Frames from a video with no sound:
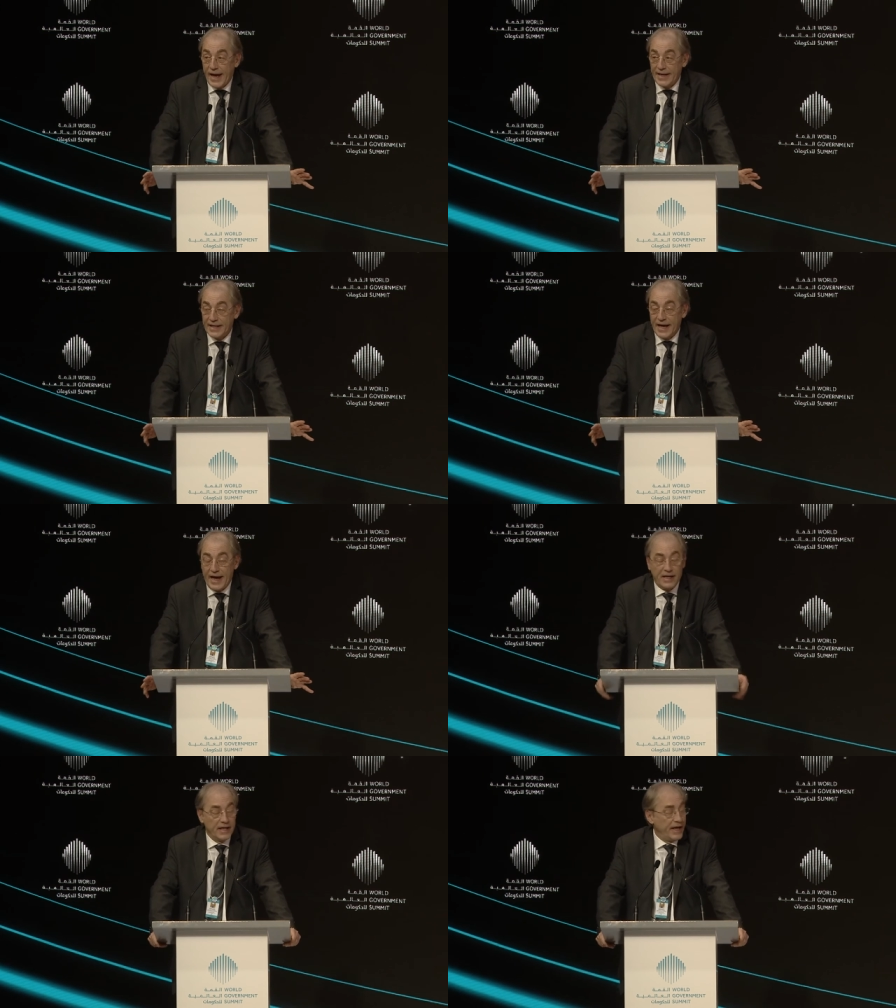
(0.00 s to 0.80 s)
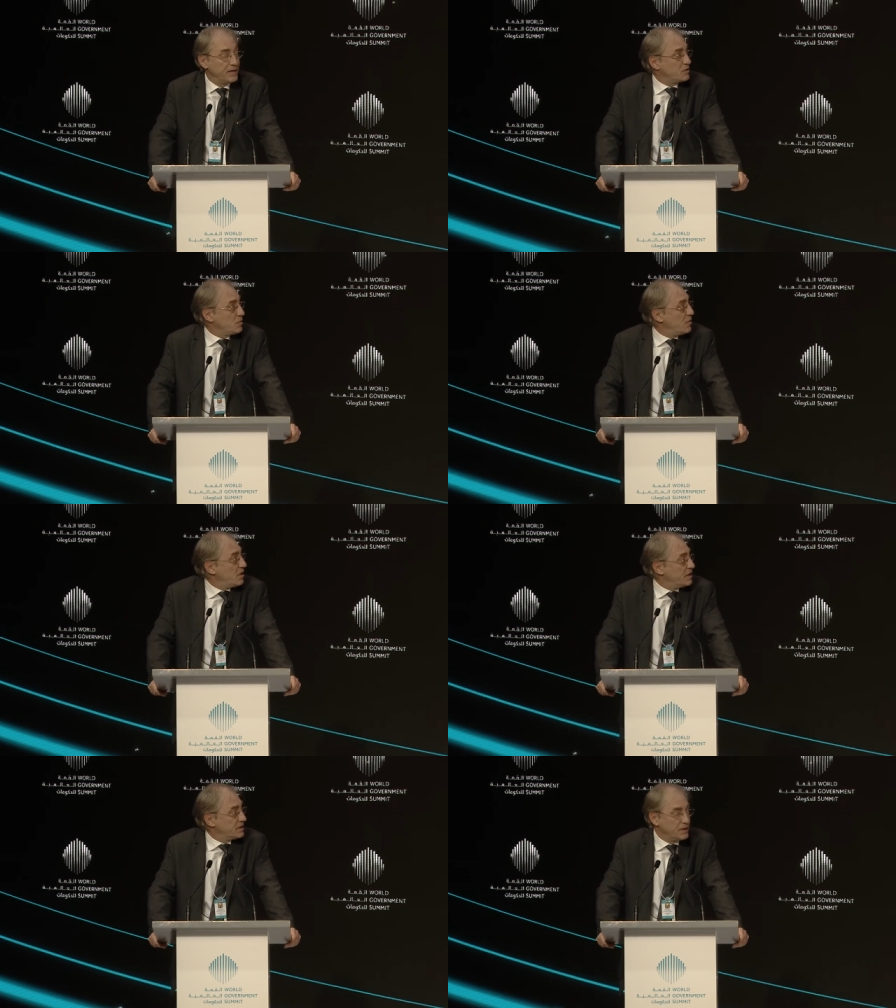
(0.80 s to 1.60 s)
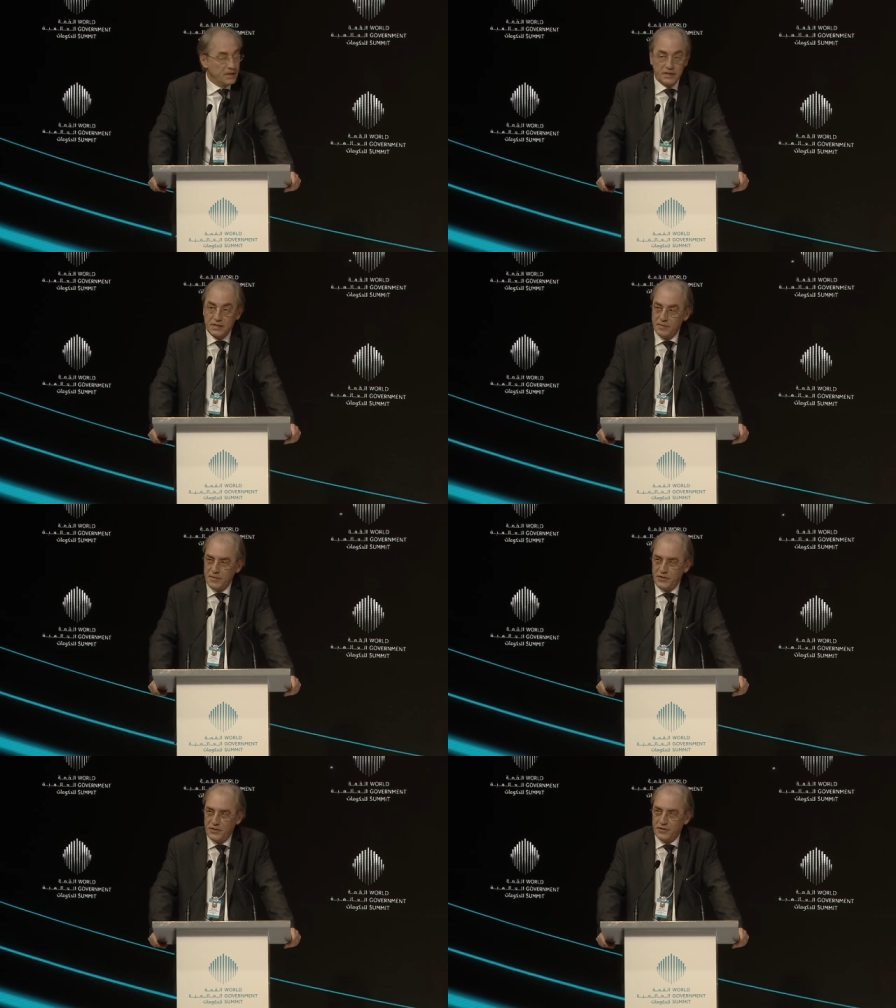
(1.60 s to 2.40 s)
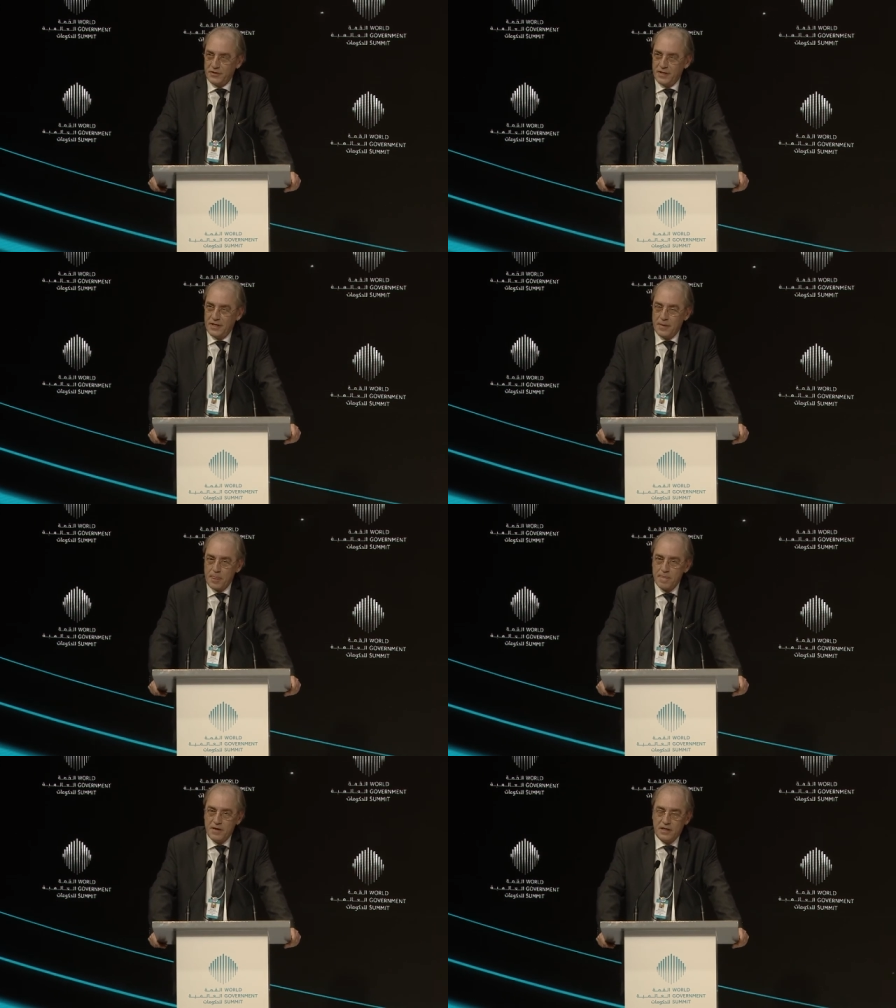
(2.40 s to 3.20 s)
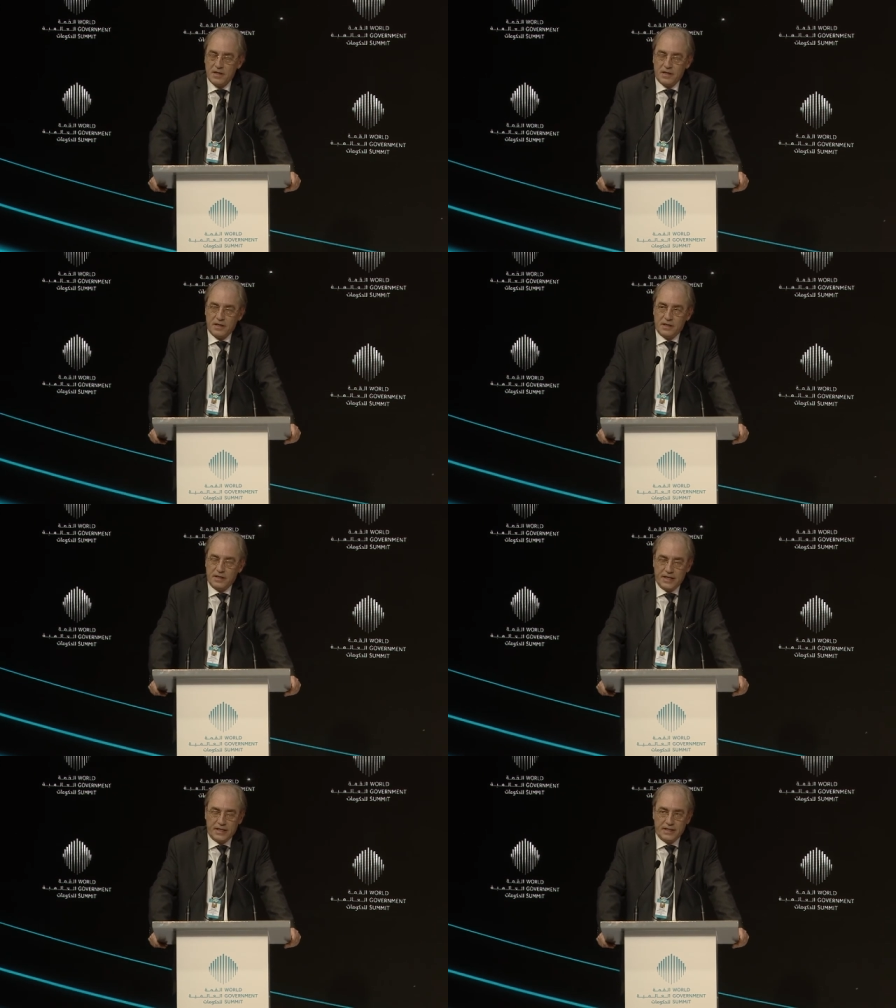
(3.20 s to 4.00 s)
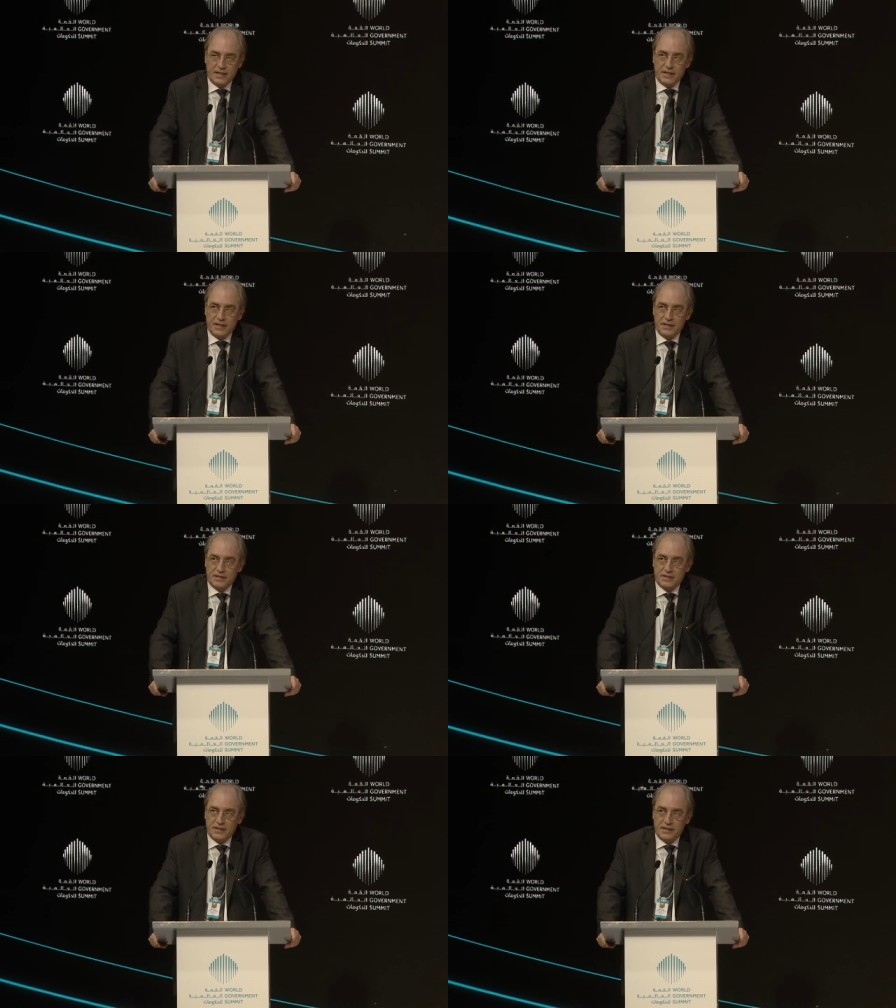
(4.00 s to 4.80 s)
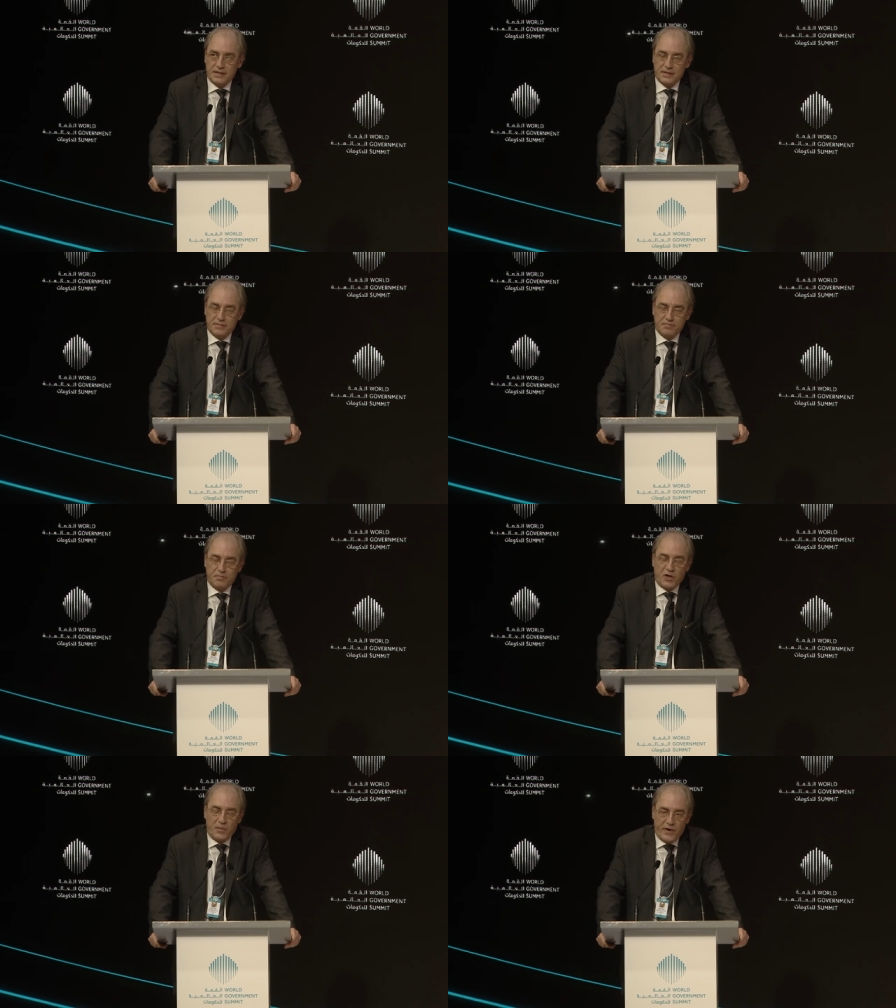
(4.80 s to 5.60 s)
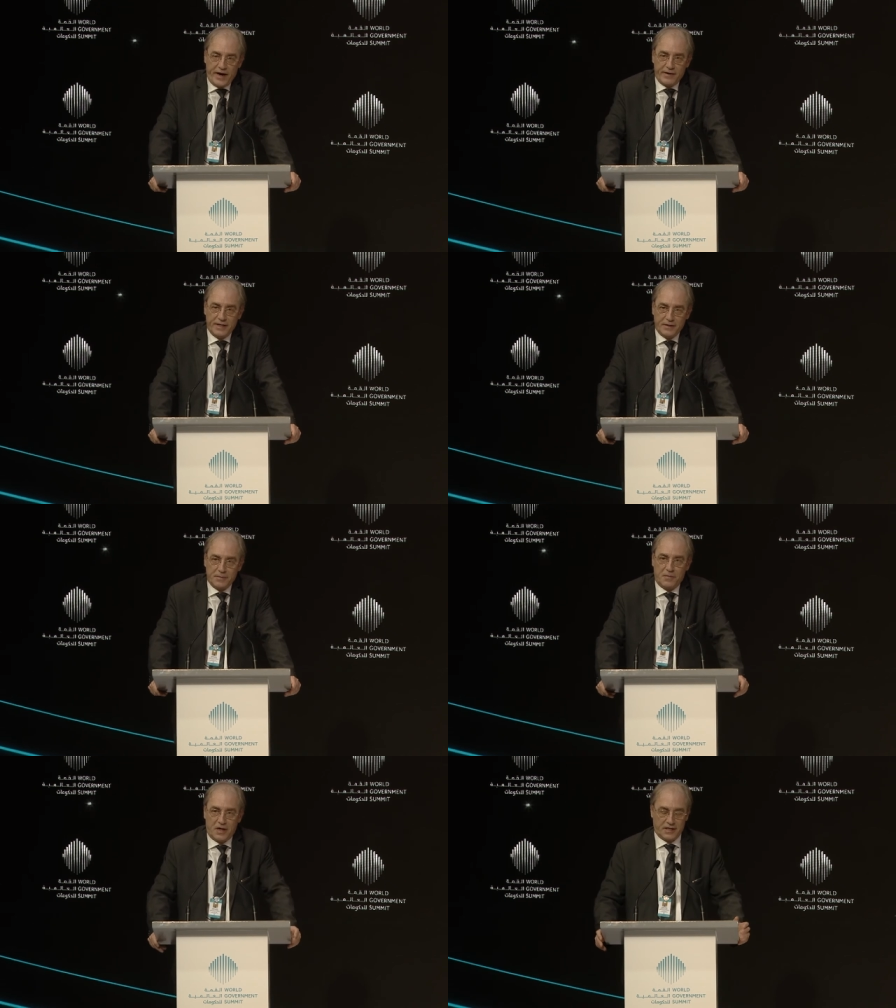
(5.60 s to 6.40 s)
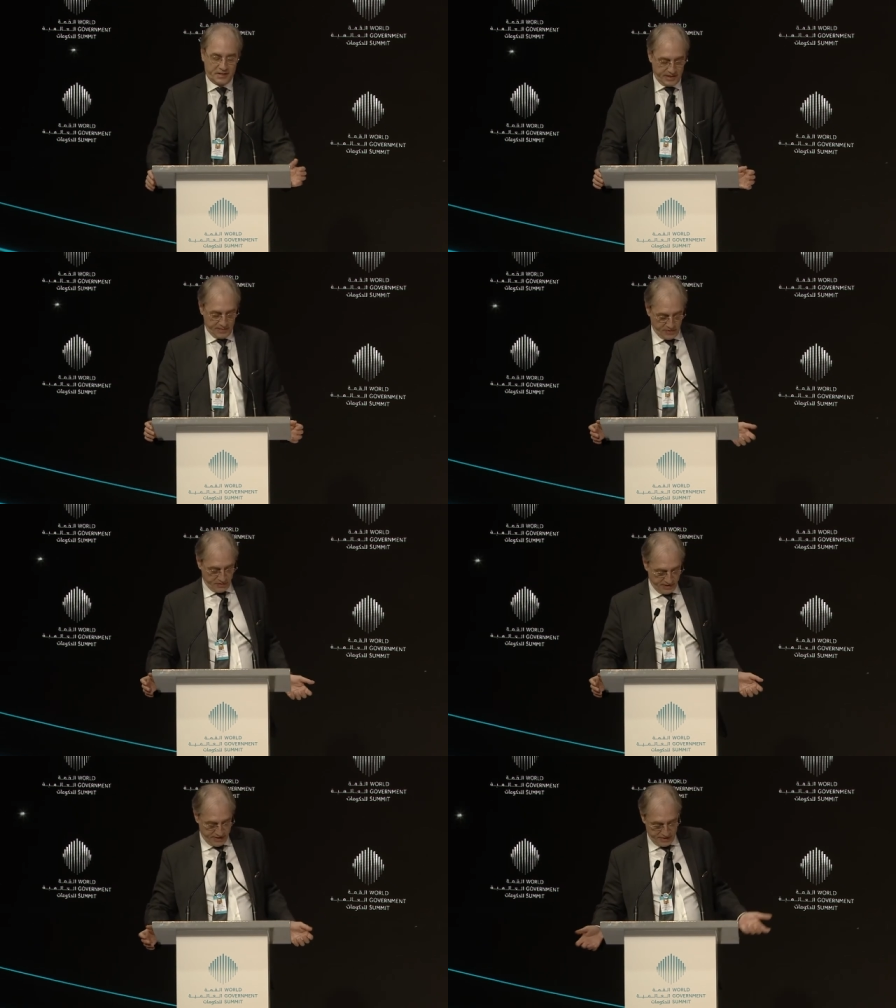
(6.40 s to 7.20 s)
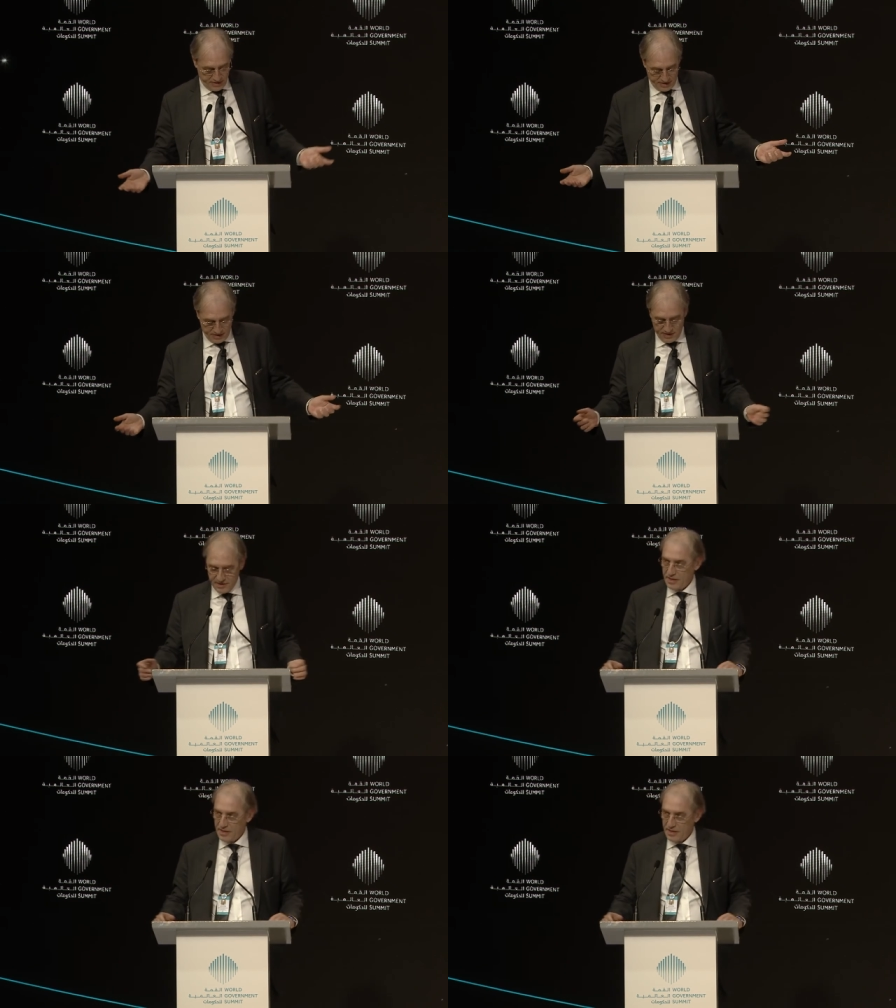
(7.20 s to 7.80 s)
And again, ExoMars, it's a mission that it's preparing the Mars sample return,